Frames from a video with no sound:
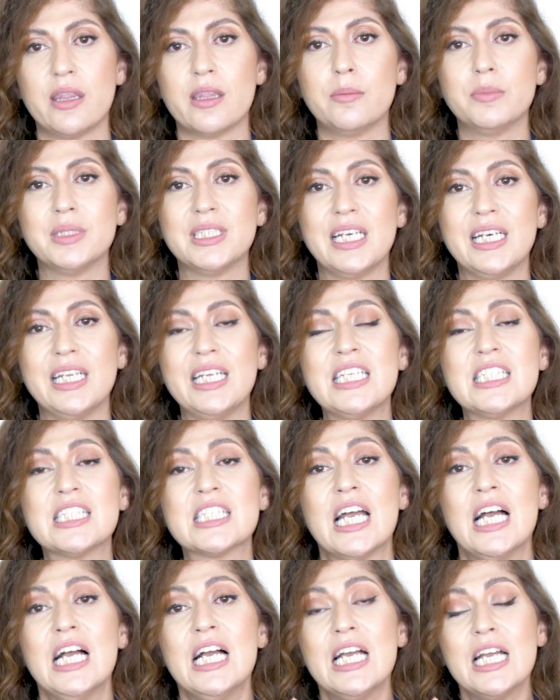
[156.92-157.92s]
in the Middle East,
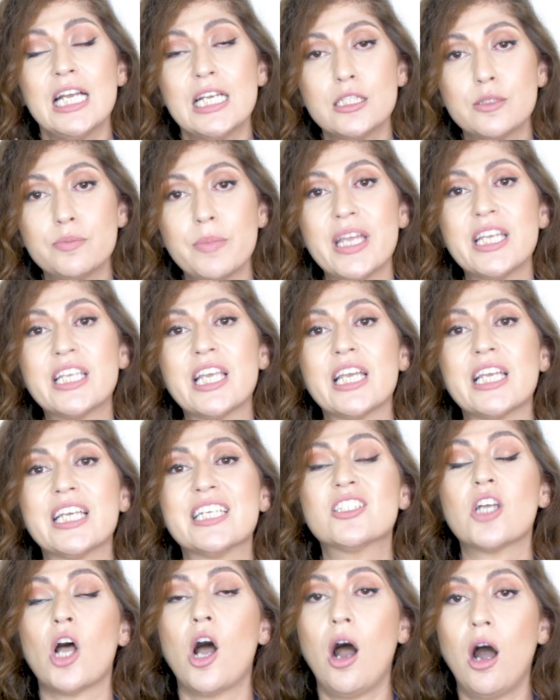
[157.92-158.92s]
is making
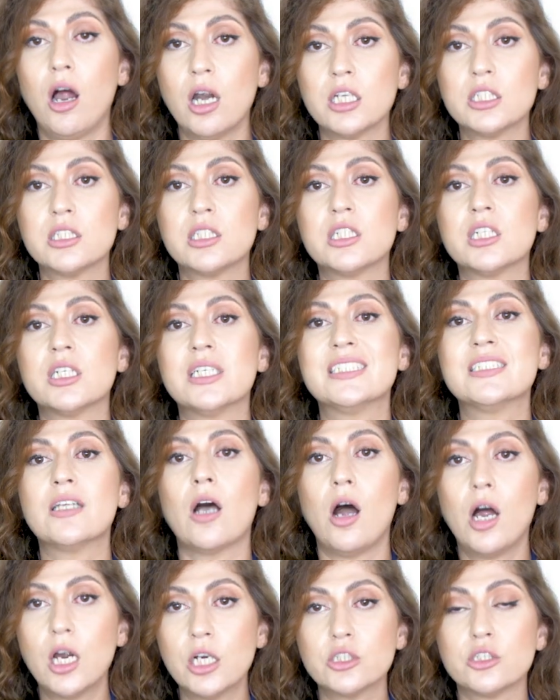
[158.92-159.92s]
it harder and
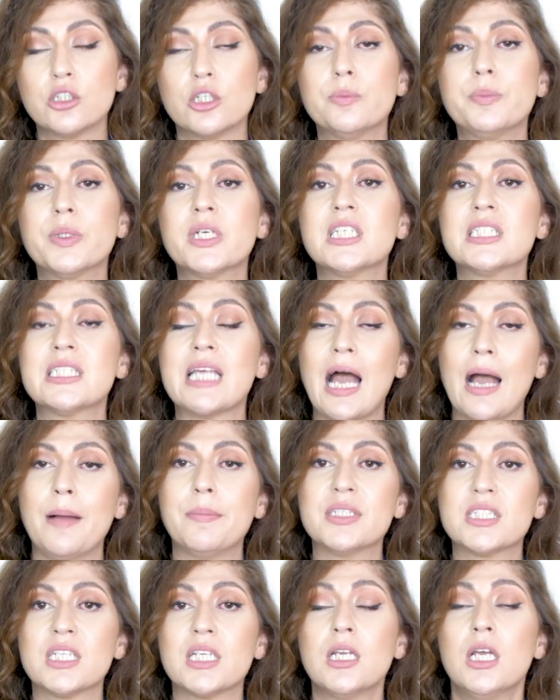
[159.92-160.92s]
harder because
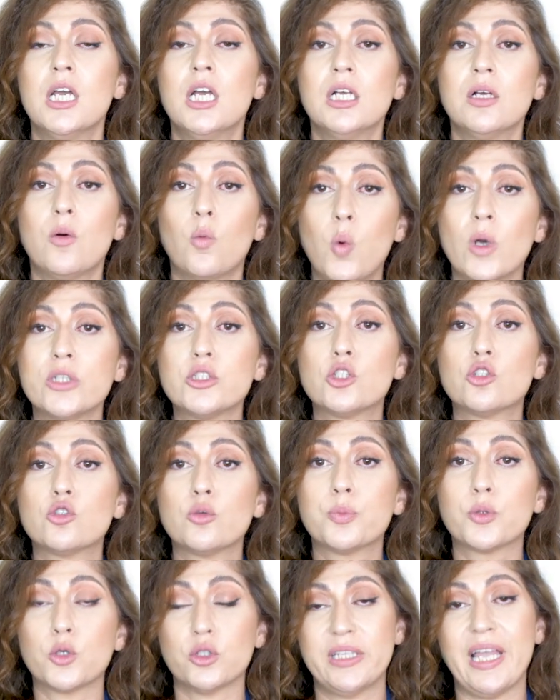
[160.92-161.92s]
Amazon wants to
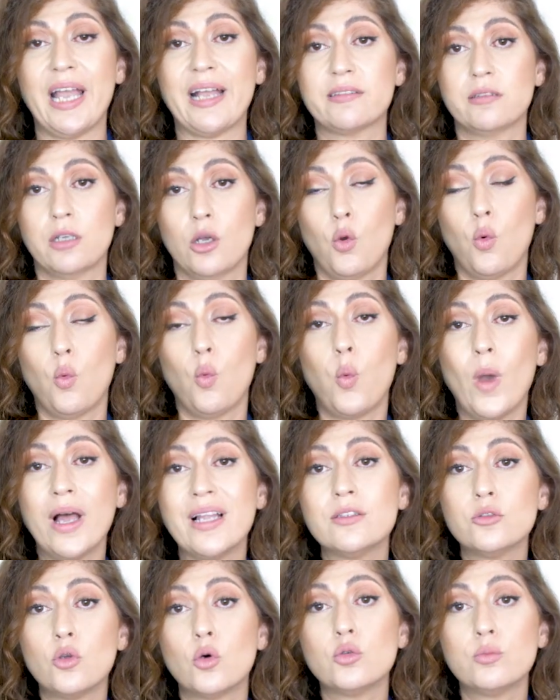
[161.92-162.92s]
protect
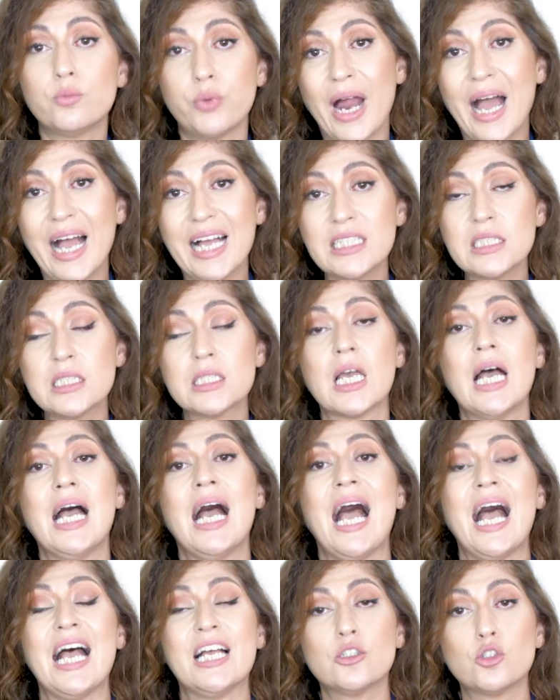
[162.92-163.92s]
well-known brands
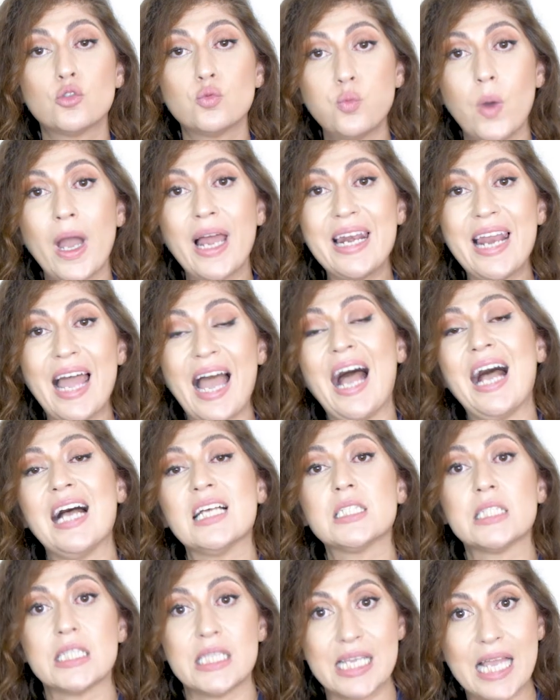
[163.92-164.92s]
as well
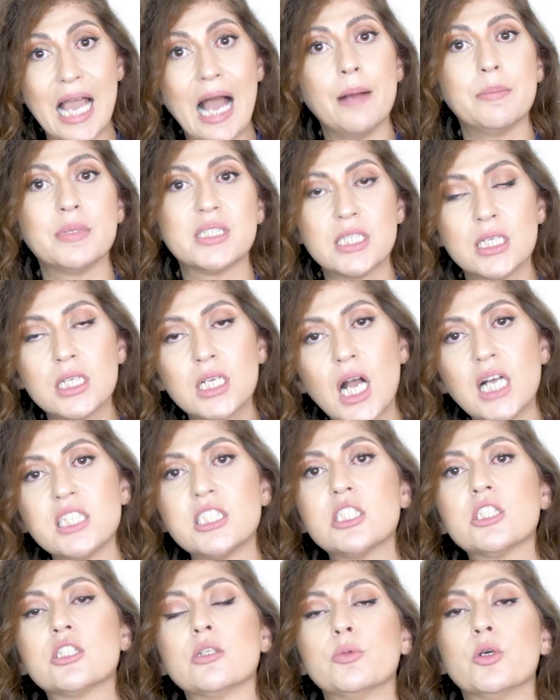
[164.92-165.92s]
as the Amazon
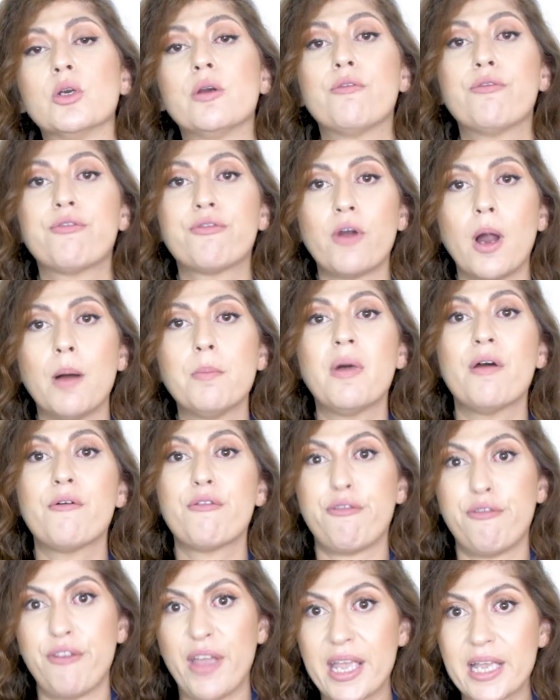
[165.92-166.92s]
customer from
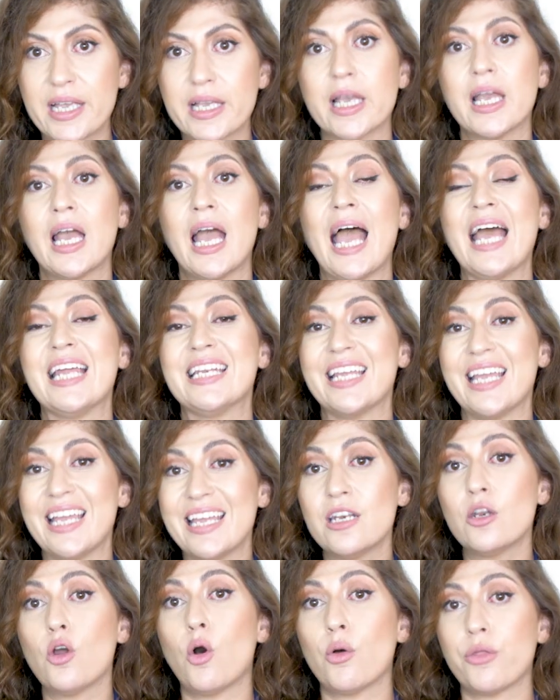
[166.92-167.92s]
fake and
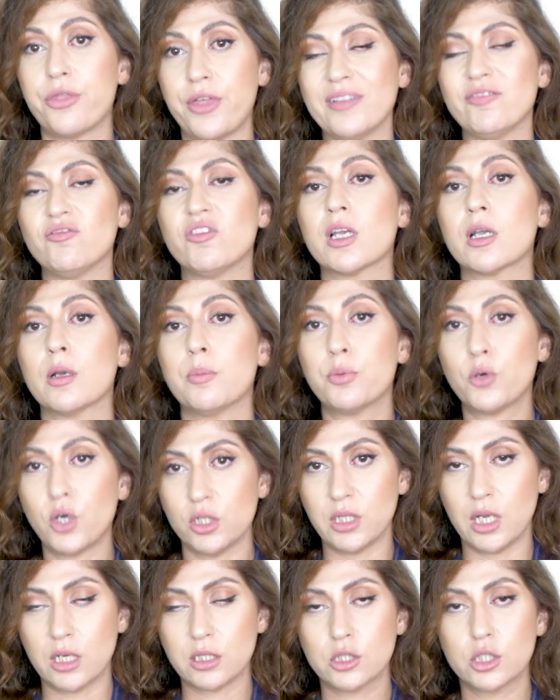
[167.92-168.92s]
inauthentic
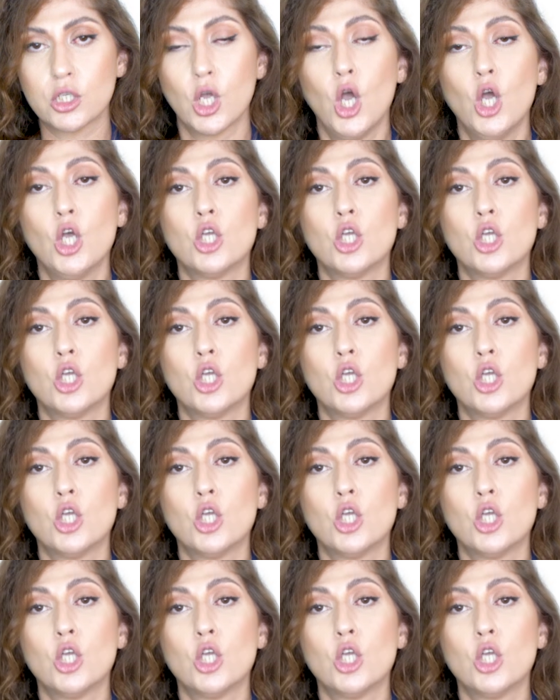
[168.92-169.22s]
products.